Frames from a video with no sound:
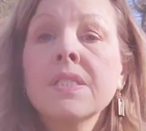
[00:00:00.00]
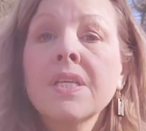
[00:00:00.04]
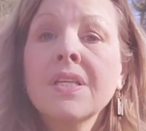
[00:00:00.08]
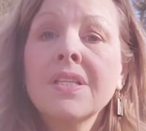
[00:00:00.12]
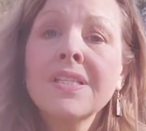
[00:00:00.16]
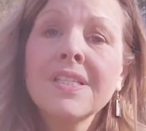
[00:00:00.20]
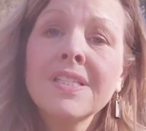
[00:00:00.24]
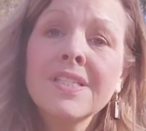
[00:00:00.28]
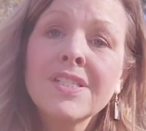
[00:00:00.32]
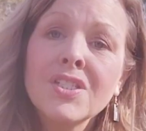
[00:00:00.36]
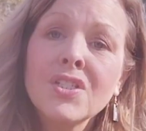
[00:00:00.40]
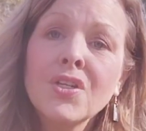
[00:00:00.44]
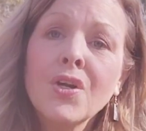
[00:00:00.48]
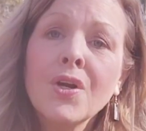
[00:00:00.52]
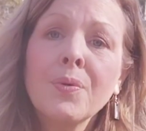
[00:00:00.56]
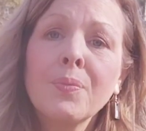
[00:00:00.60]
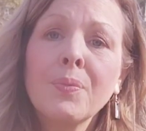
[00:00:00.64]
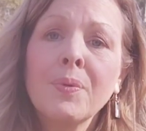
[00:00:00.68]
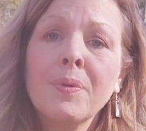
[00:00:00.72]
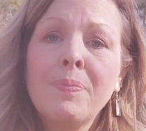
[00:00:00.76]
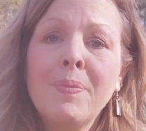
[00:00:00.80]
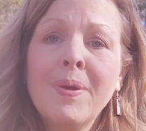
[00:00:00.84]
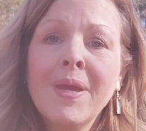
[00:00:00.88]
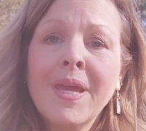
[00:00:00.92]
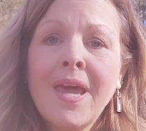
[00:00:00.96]
So let's start
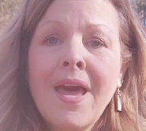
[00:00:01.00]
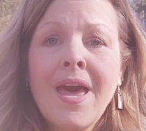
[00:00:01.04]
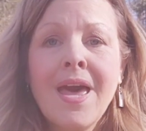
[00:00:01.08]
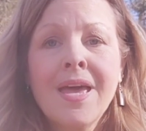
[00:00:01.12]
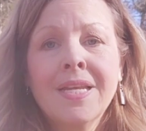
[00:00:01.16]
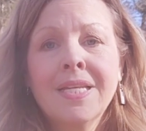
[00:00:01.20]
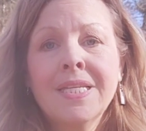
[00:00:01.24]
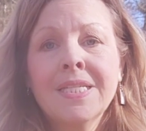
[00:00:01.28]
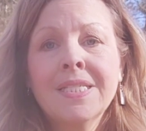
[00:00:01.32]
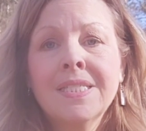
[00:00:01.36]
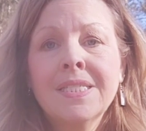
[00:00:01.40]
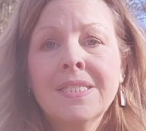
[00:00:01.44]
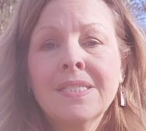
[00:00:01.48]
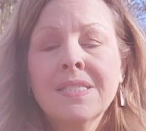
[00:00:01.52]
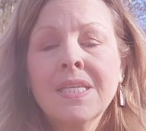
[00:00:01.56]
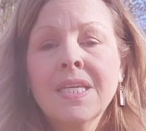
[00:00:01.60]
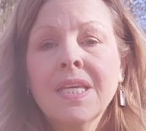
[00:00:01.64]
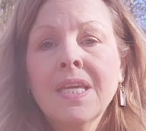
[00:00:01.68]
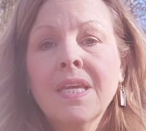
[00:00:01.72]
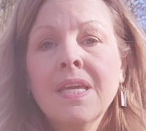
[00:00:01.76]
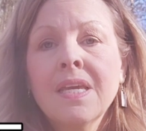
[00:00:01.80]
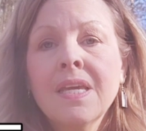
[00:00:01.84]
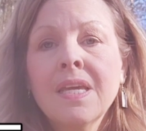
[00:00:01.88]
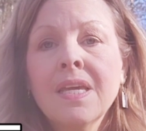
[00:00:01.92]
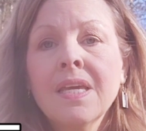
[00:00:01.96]
with Big Agnes.
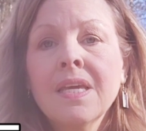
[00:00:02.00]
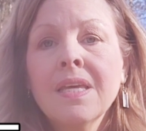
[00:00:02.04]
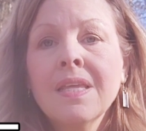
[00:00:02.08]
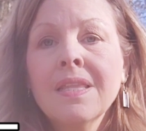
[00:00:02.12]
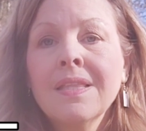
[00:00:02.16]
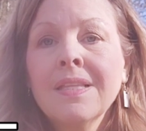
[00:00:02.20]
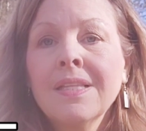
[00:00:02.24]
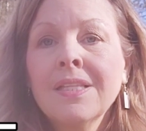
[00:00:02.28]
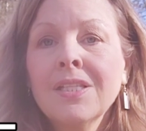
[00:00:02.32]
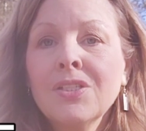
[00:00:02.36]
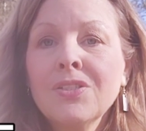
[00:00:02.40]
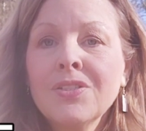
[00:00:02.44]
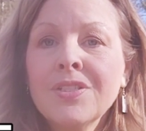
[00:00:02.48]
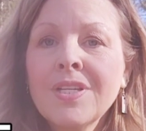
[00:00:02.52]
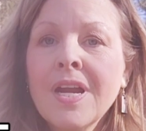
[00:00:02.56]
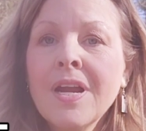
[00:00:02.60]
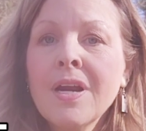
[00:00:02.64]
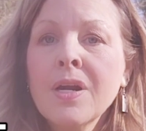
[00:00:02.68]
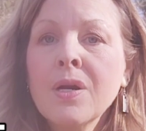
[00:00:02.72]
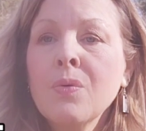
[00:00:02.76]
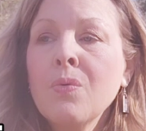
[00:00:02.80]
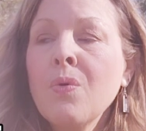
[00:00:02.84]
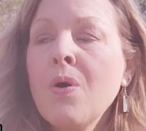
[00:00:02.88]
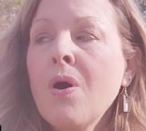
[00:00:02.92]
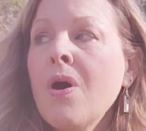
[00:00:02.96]
A little
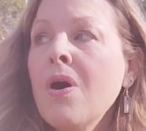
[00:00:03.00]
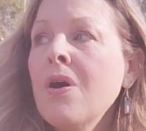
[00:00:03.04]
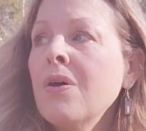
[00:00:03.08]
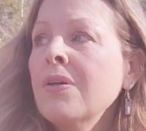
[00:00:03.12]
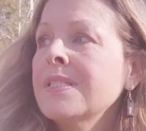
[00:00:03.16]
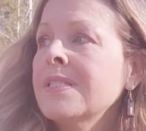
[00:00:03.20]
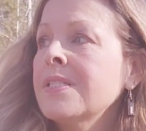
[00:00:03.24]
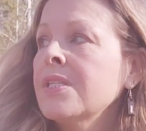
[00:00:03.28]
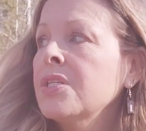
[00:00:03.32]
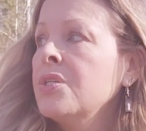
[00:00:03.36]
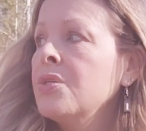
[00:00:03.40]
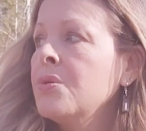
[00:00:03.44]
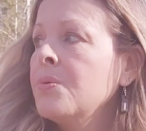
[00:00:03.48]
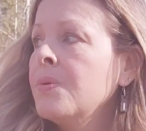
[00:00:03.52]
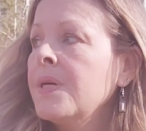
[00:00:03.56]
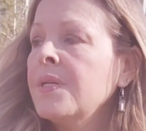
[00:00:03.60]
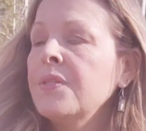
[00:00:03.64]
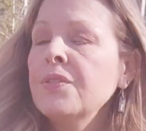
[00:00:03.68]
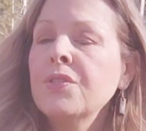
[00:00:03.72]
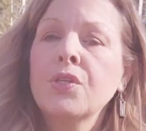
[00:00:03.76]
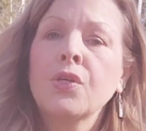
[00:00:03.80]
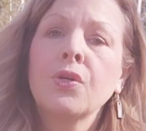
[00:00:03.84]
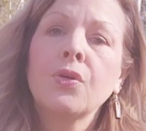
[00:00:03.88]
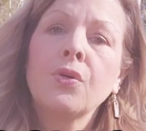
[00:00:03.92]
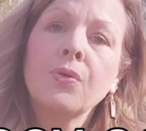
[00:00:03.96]
Tiger Wall. It's a
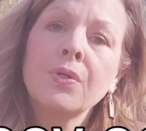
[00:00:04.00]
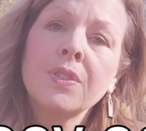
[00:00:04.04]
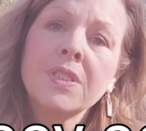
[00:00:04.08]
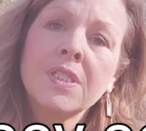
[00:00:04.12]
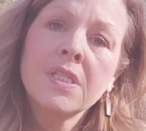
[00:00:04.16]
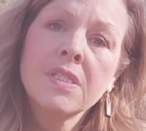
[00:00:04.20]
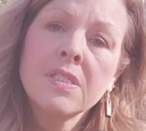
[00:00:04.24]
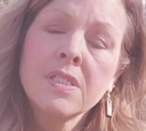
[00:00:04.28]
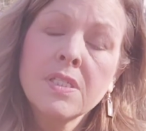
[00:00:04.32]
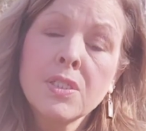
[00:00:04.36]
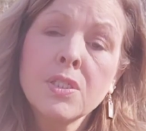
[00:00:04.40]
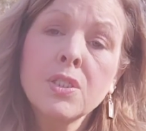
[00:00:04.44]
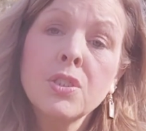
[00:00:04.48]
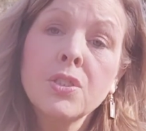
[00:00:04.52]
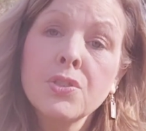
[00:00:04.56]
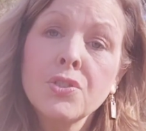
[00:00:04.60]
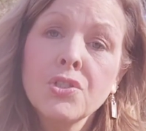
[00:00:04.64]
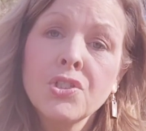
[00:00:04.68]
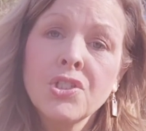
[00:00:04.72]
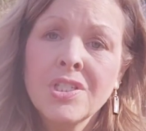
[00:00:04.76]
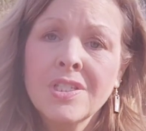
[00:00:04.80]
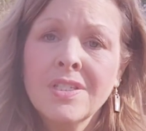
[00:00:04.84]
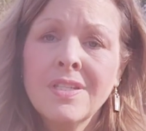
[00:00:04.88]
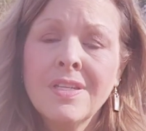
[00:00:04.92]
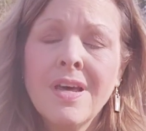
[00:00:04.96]
UL2. It's a
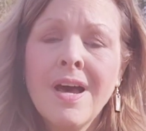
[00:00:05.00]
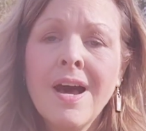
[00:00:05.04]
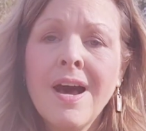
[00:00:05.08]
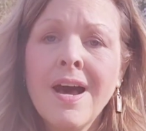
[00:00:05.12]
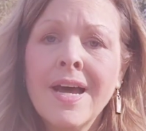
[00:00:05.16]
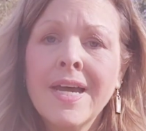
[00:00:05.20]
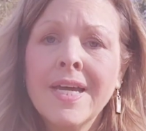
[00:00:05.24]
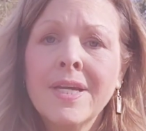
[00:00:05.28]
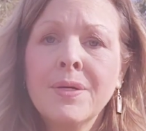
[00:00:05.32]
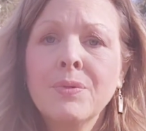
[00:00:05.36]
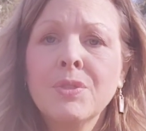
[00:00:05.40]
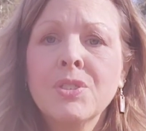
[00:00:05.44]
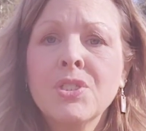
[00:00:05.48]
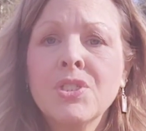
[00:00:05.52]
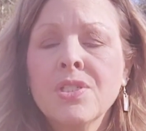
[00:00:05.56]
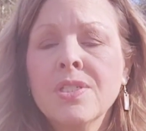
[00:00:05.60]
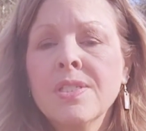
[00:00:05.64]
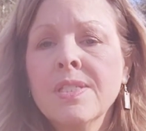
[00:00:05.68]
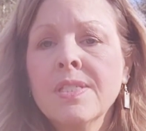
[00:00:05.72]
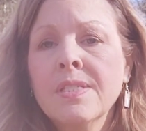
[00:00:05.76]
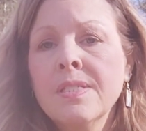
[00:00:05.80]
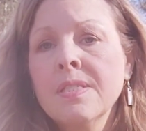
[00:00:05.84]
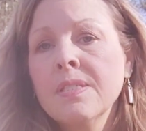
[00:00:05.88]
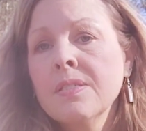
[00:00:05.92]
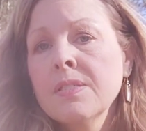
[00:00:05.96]
solution dye, which
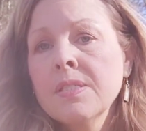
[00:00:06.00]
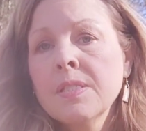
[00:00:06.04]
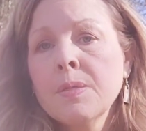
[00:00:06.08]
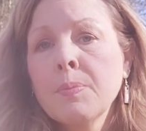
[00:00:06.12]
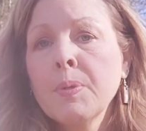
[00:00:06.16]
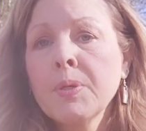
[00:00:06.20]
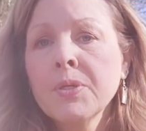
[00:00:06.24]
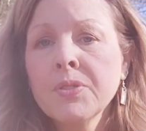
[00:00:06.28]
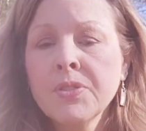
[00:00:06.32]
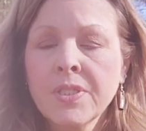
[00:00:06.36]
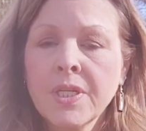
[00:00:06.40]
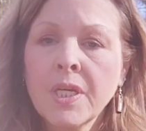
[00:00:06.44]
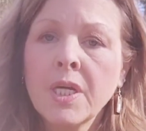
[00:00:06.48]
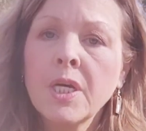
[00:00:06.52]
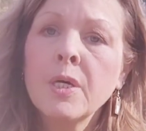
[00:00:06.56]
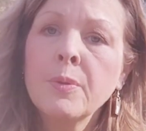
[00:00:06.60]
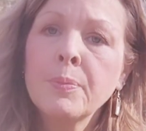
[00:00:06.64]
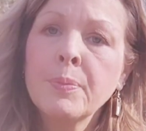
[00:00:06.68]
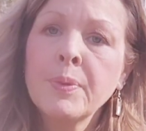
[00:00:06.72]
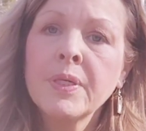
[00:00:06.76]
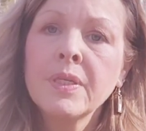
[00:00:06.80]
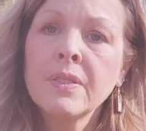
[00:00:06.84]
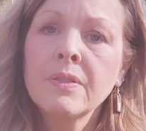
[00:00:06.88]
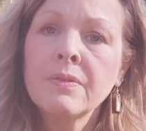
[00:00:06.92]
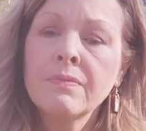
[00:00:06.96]
is supposed to
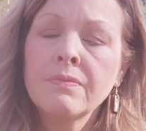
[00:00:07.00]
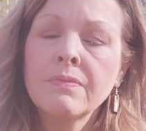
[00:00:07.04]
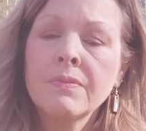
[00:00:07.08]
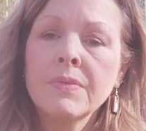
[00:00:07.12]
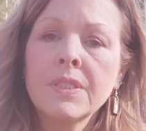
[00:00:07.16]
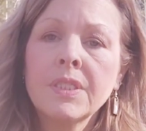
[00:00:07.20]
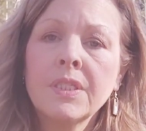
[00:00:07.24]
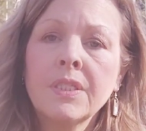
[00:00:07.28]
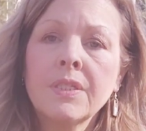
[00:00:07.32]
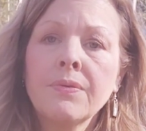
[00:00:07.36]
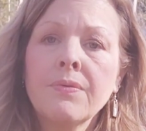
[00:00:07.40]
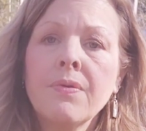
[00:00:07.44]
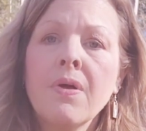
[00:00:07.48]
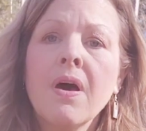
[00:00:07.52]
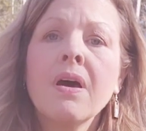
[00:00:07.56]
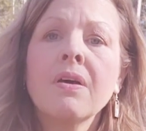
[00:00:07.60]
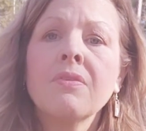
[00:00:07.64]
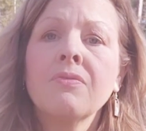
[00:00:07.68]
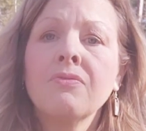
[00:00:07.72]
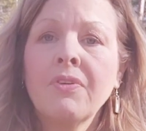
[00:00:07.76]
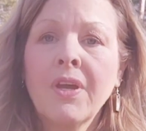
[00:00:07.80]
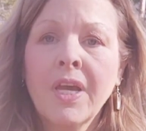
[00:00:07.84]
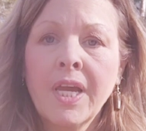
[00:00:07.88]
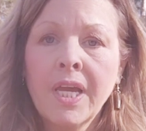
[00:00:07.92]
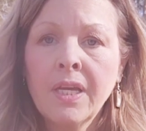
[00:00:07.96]
help it,
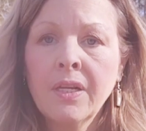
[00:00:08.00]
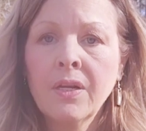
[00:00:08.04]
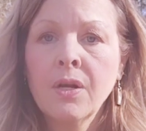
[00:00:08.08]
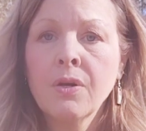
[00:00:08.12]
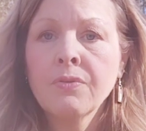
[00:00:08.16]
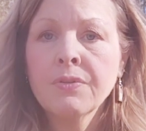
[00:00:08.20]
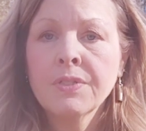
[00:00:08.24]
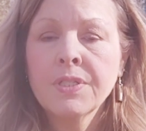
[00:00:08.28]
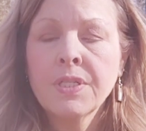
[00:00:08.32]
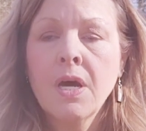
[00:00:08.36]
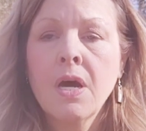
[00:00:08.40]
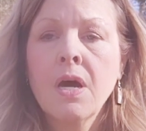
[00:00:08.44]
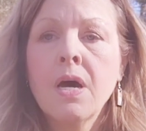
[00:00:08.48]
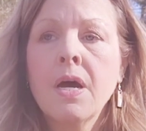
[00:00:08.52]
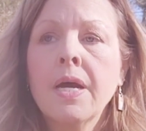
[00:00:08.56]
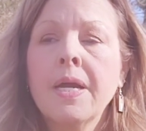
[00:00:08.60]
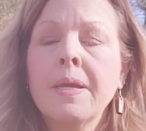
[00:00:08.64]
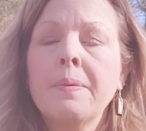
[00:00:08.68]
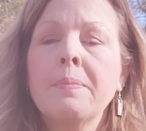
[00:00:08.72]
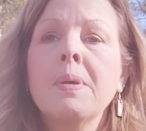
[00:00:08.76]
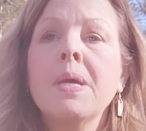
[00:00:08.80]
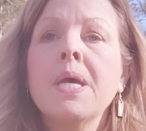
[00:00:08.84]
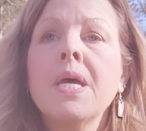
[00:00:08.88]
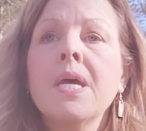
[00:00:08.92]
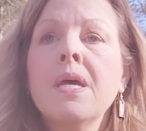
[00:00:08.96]
not fade over
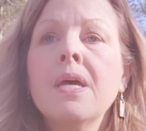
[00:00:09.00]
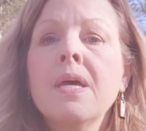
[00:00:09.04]
time.